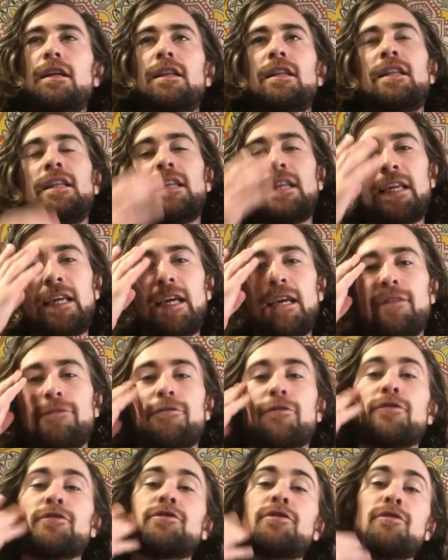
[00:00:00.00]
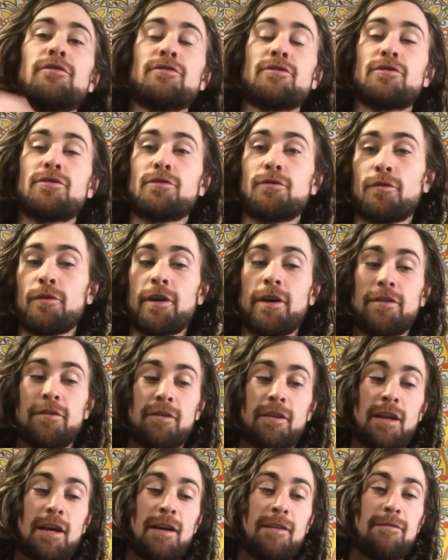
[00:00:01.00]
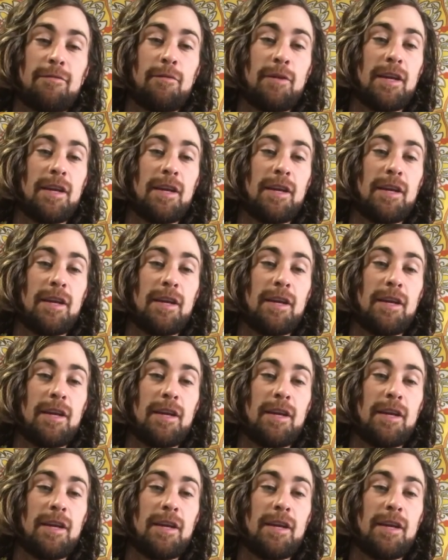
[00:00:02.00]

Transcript: need for a certain story in their life.